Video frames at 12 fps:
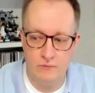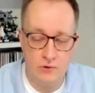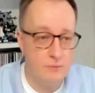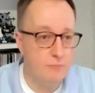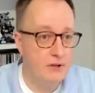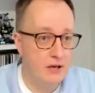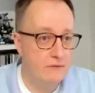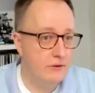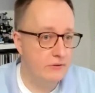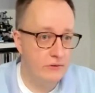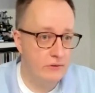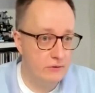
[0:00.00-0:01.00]
great
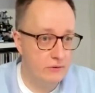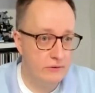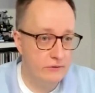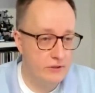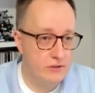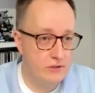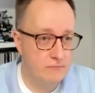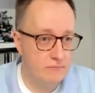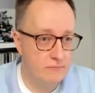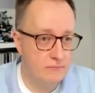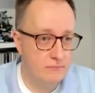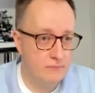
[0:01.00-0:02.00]
behaviors in the organization,
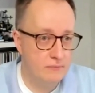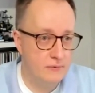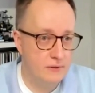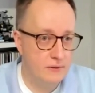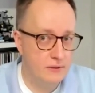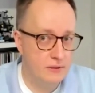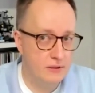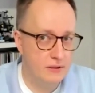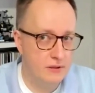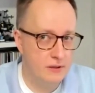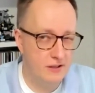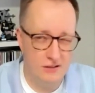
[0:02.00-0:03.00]

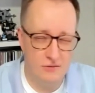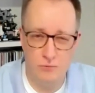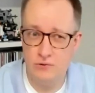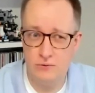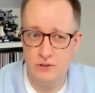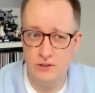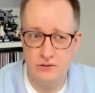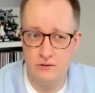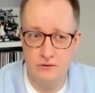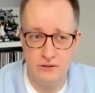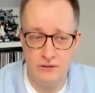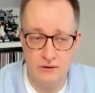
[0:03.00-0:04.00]
and I wouldn't really
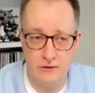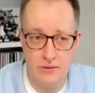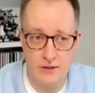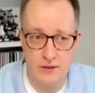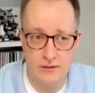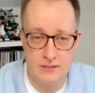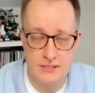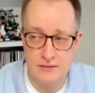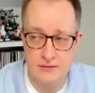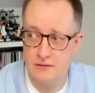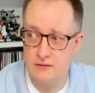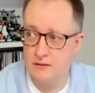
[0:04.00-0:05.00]
tolerate anything else.